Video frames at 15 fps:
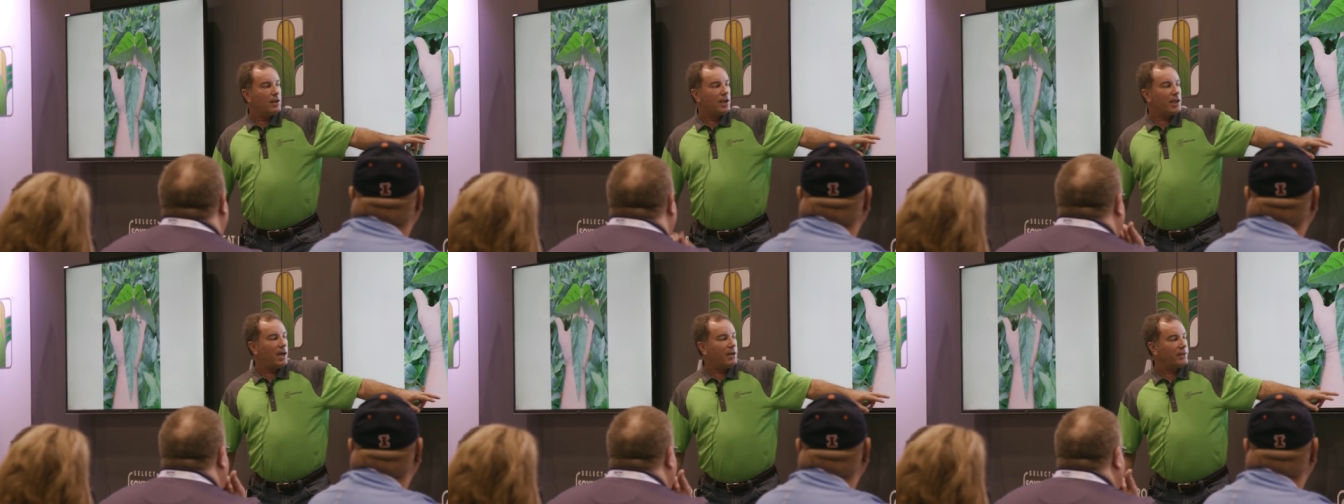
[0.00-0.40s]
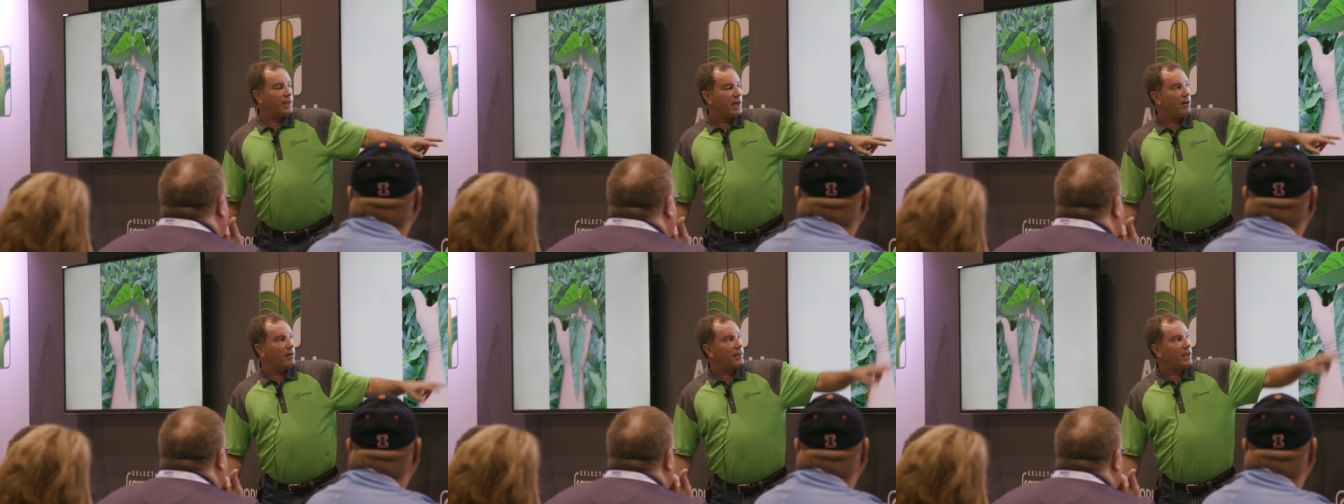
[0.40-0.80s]
Look how
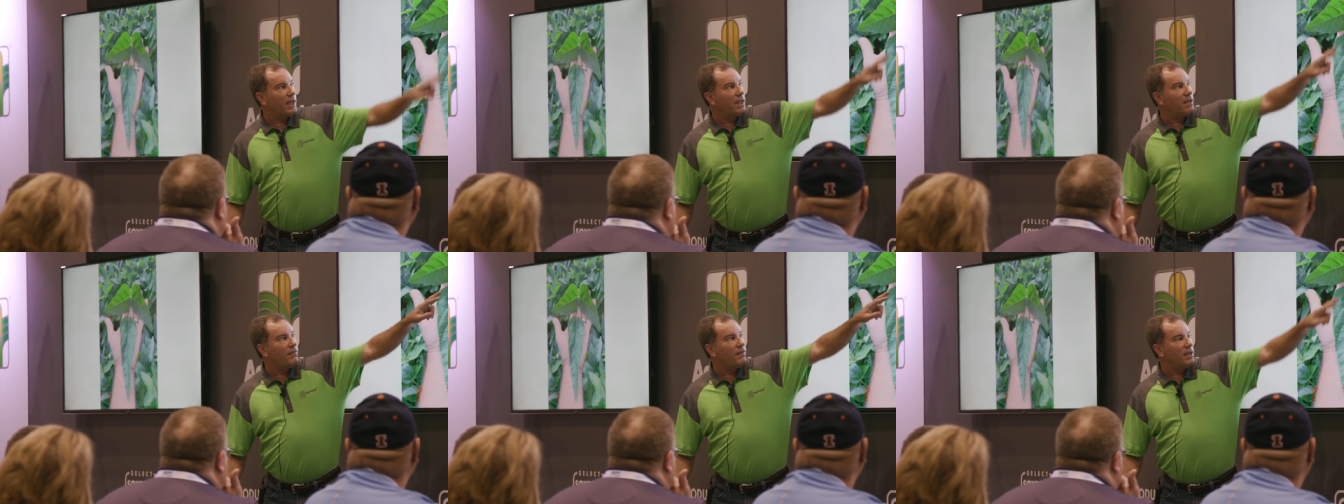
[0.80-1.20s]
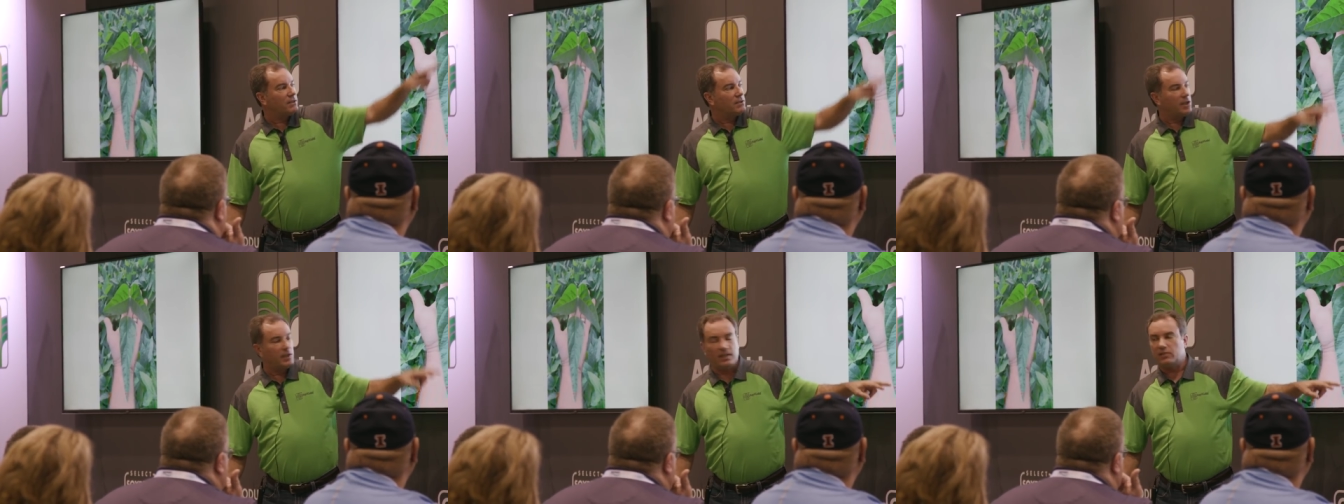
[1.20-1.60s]
narrow the leaf
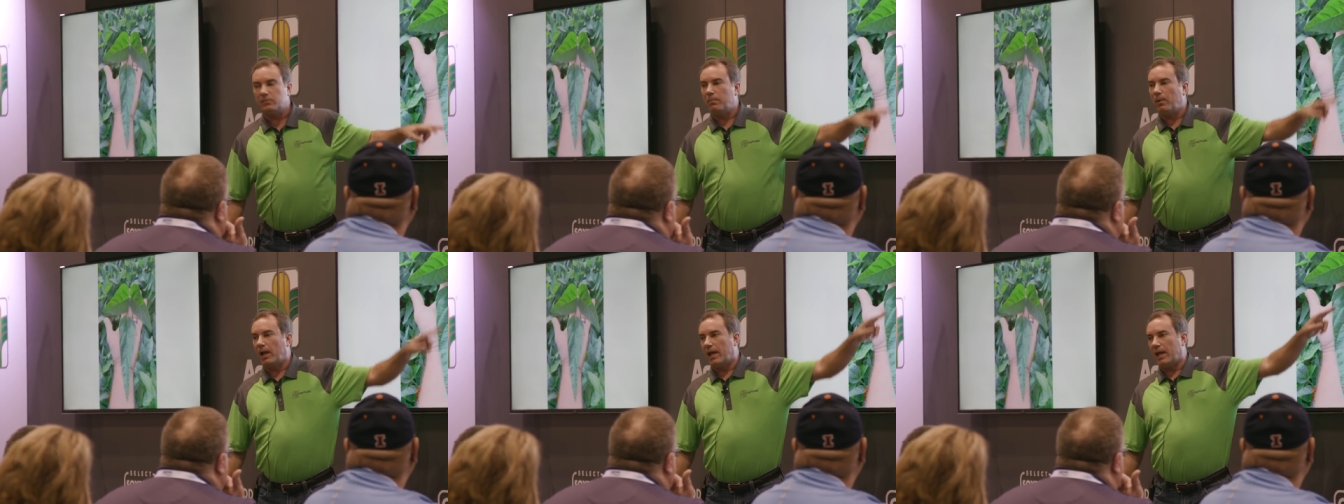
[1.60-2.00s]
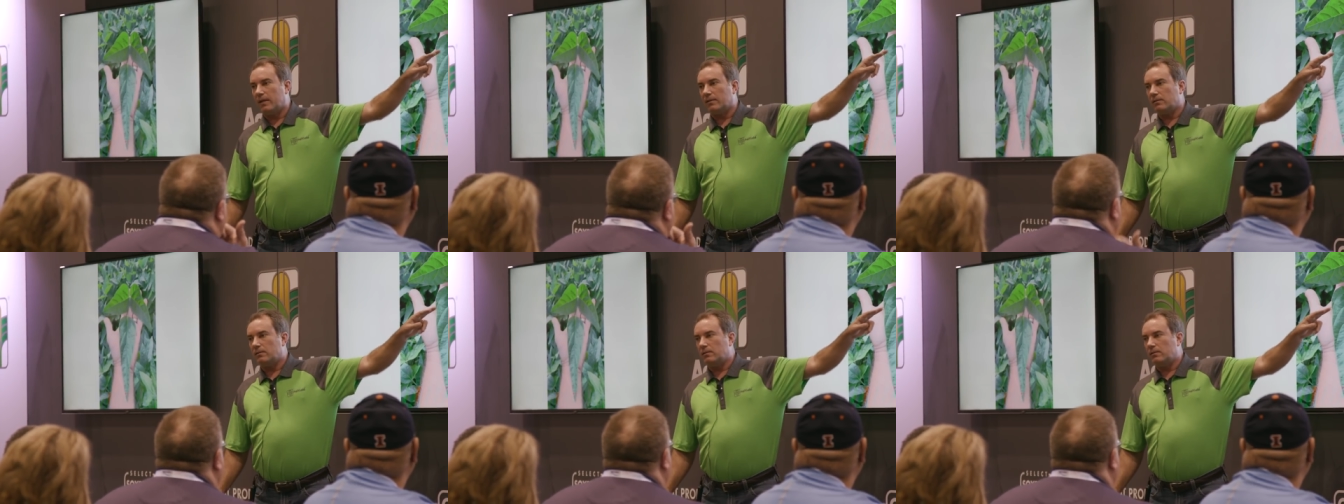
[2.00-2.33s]
is on this plant.